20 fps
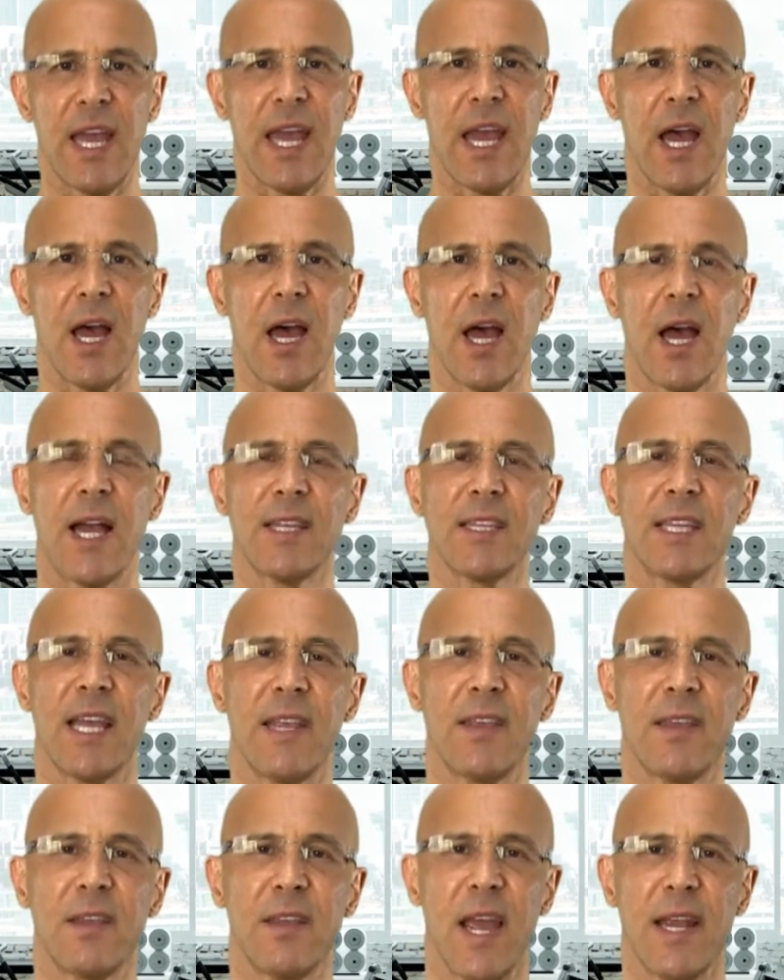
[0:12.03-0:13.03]
uh, a
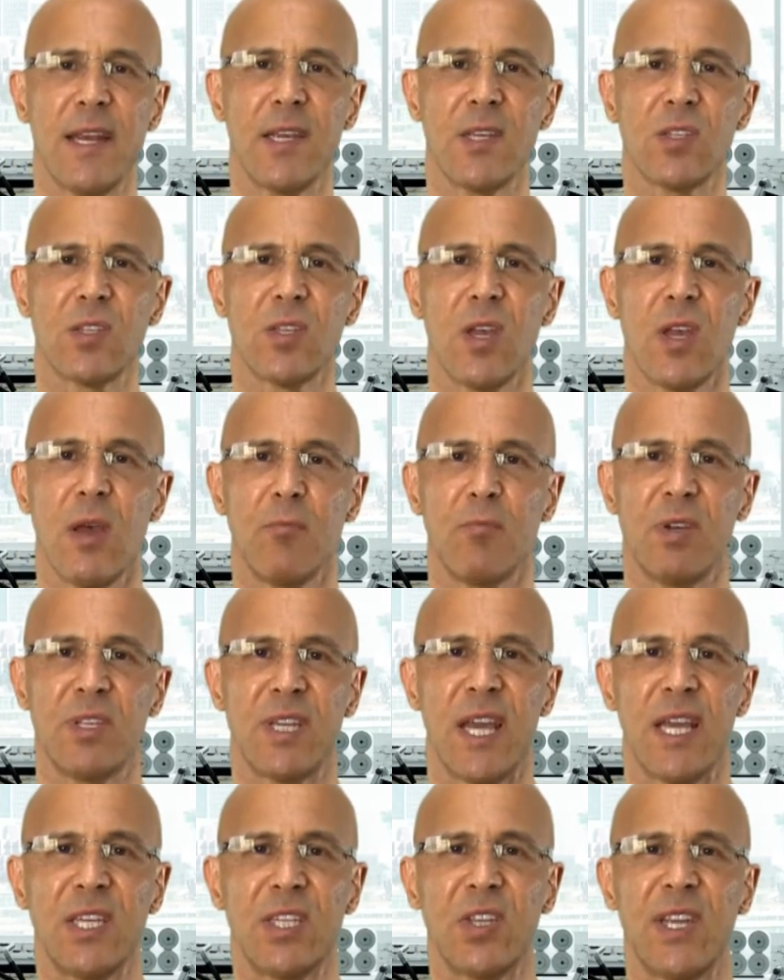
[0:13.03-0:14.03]
tendonitis
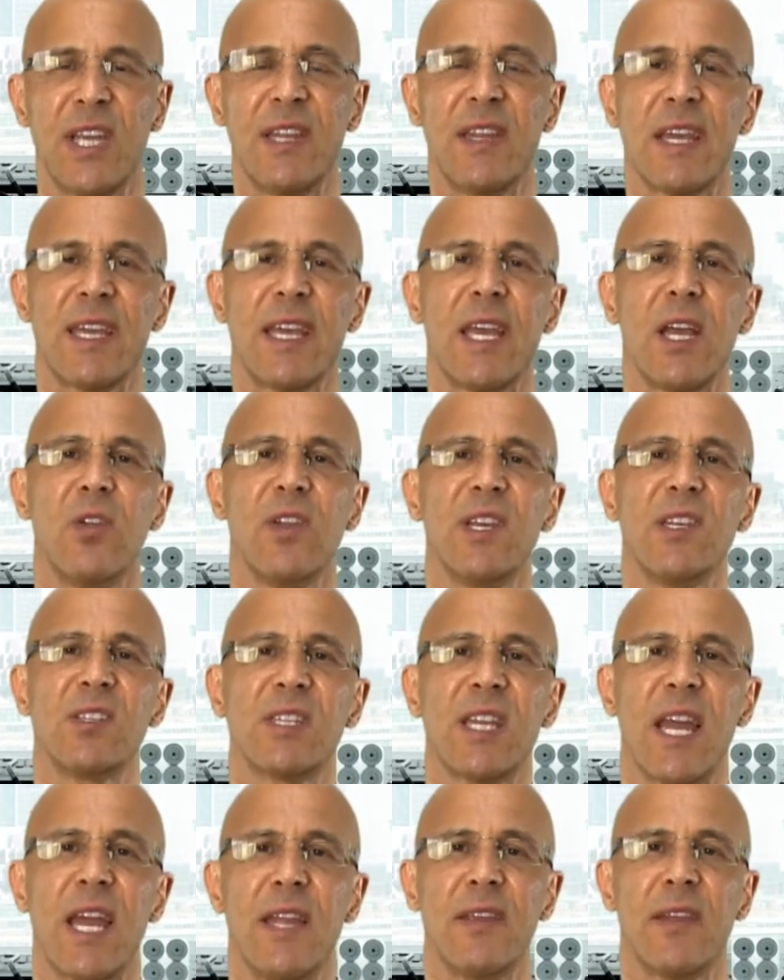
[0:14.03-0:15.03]
potentially in the
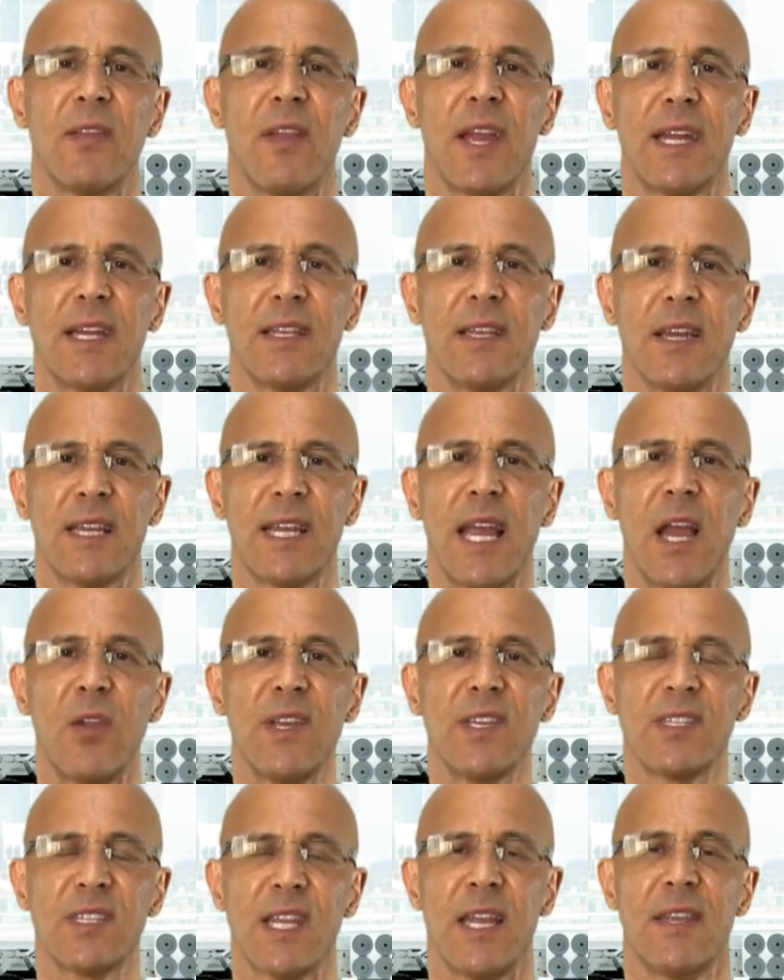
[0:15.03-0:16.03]
Achilles tendon, like an
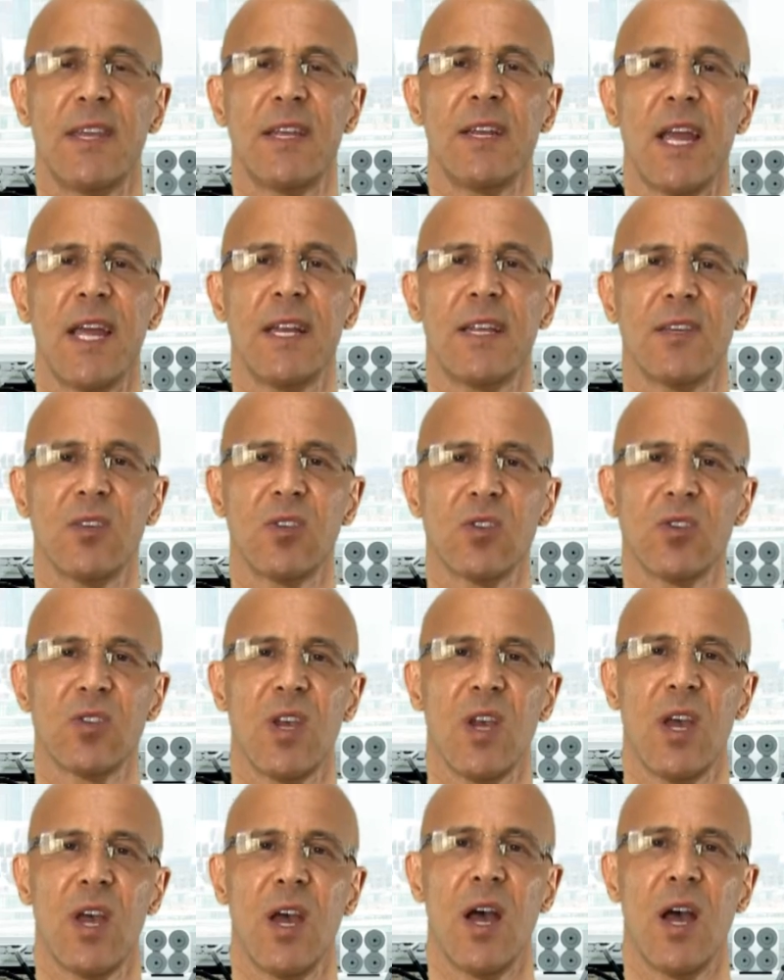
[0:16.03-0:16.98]
Achilles tendonitis,